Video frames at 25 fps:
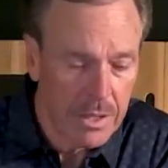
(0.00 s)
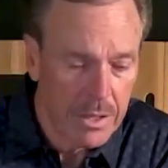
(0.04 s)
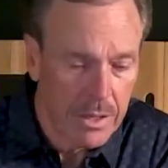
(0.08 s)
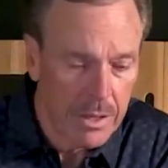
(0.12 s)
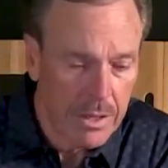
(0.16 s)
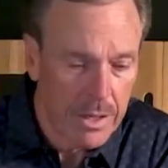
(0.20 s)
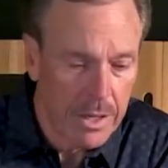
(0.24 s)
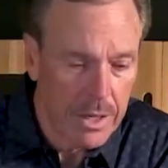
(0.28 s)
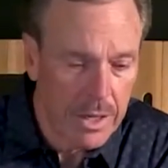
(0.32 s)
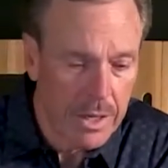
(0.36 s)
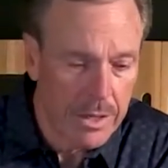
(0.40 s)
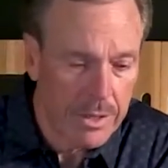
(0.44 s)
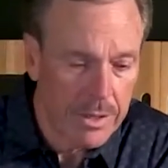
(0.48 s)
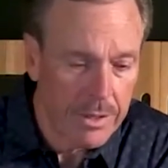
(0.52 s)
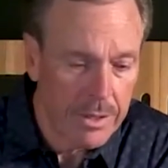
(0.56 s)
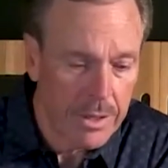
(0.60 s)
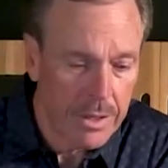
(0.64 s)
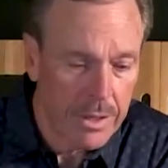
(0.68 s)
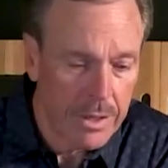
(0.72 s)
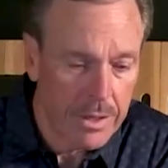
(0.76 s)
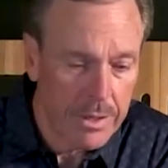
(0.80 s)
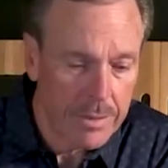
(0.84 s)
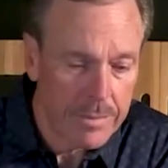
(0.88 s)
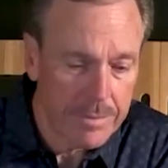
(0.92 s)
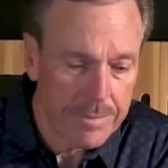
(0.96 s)
And
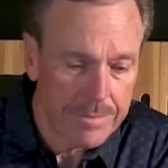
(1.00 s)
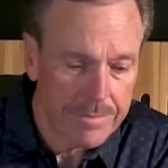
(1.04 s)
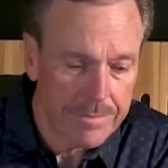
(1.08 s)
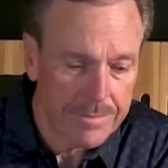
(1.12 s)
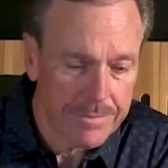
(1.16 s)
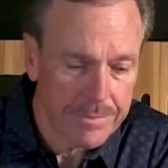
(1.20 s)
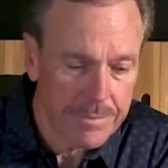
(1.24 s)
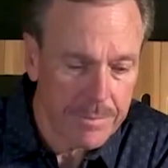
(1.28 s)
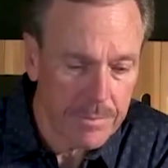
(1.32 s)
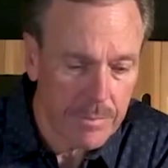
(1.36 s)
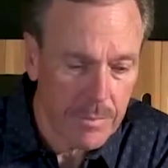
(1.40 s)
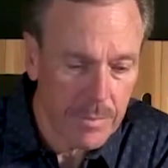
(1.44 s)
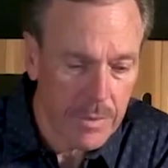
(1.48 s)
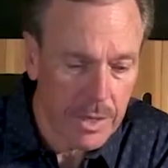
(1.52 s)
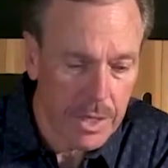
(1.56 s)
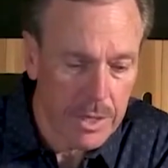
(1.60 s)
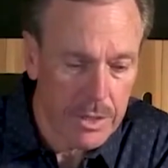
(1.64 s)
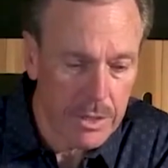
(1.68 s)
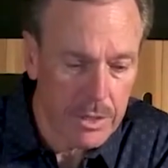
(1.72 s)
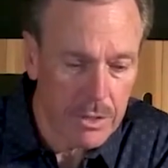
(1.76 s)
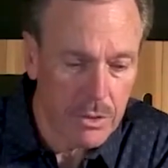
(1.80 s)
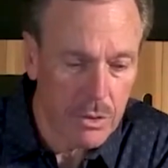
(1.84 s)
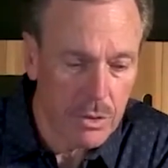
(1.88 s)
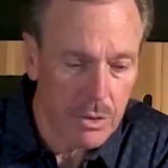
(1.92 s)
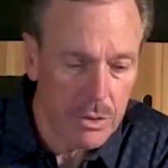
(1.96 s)
of
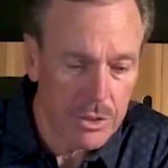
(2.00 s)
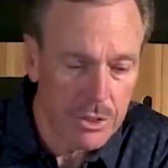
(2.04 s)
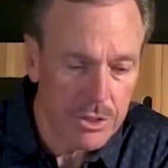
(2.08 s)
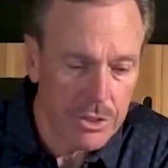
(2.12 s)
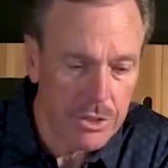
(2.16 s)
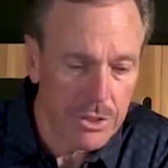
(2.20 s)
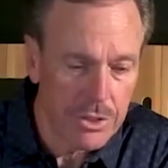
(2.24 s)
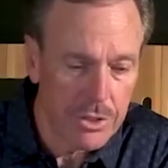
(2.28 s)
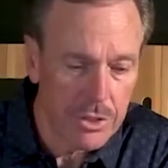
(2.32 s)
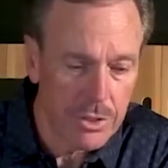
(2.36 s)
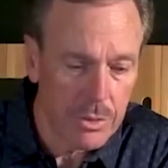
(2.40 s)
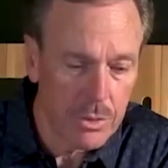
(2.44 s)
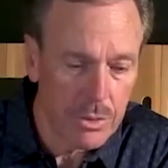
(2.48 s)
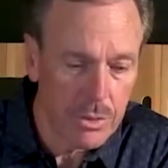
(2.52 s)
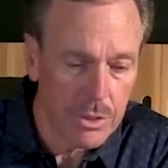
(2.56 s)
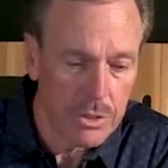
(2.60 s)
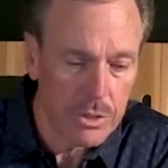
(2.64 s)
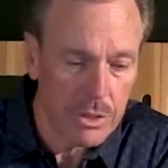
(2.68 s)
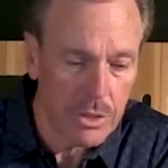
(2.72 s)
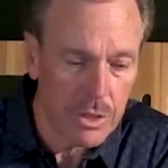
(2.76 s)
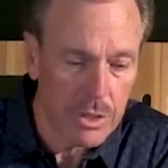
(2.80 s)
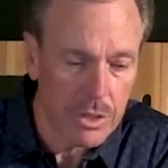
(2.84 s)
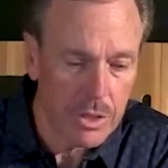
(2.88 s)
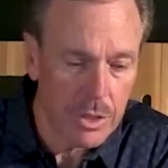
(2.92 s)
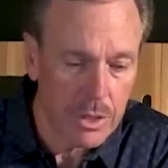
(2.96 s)
course, you know, we're
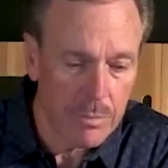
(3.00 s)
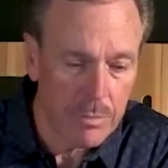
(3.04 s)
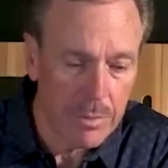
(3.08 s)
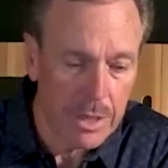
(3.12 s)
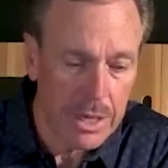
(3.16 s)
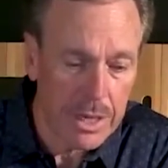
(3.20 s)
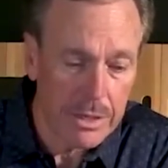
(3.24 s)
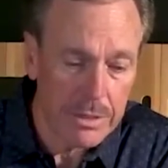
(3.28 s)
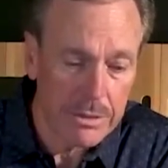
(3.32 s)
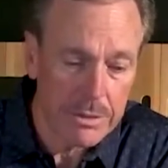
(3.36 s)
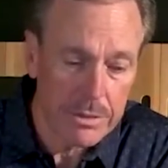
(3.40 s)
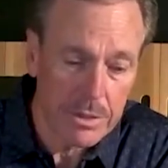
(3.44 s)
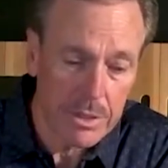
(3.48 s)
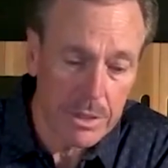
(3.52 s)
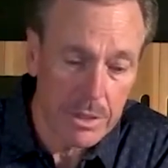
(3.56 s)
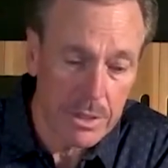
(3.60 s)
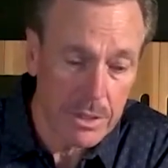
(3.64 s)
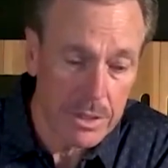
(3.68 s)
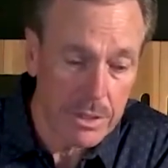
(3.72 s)
talking about